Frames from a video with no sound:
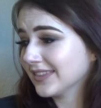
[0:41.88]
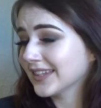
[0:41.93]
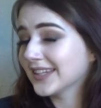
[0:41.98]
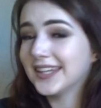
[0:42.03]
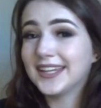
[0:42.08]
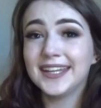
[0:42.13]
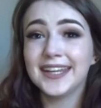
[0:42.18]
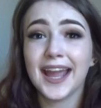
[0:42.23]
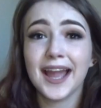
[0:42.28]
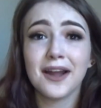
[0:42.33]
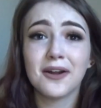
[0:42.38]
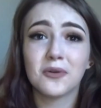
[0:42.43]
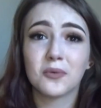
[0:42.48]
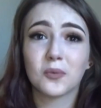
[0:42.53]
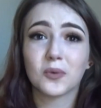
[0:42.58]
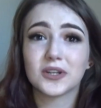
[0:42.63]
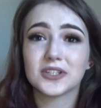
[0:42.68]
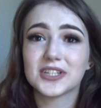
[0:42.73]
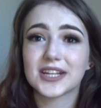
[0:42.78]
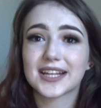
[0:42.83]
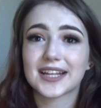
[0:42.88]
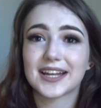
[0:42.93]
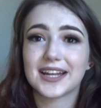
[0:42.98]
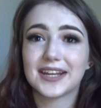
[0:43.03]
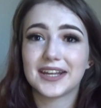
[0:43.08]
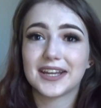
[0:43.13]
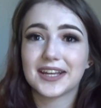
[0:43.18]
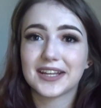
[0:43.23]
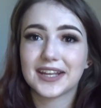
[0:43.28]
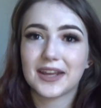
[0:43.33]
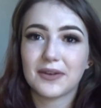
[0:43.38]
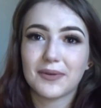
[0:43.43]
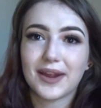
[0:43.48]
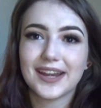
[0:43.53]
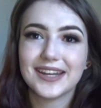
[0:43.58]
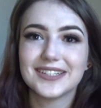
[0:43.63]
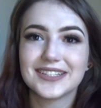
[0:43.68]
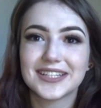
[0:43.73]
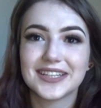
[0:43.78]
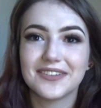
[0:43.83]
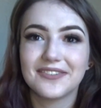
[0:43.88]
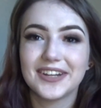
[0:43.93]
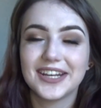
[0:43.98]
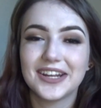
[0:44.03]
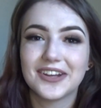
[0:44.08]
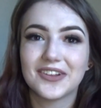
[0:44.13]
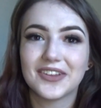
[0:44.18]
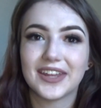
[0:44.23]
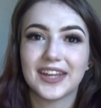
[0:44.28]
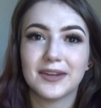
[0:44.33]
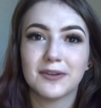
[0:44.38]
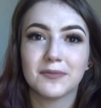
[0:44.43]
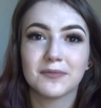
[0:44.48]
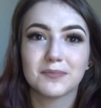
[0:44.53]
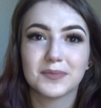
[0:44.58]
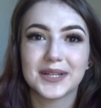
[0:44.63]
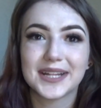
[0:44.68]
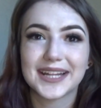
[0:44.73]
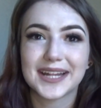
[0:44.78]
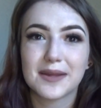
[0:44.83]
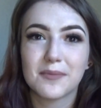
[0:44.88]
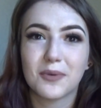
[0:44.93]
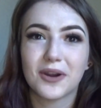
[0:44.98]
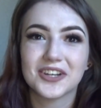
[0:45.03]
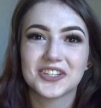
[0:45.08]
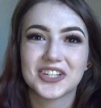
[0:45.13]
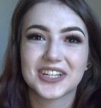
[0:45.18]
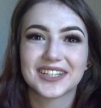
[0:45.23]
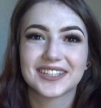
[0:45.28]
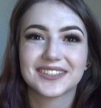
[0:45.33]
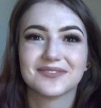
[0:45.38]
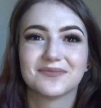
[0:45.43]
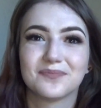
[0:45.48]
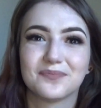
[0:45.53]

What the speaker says: yeah, we're just gonna get right into the video then. Please keep watching.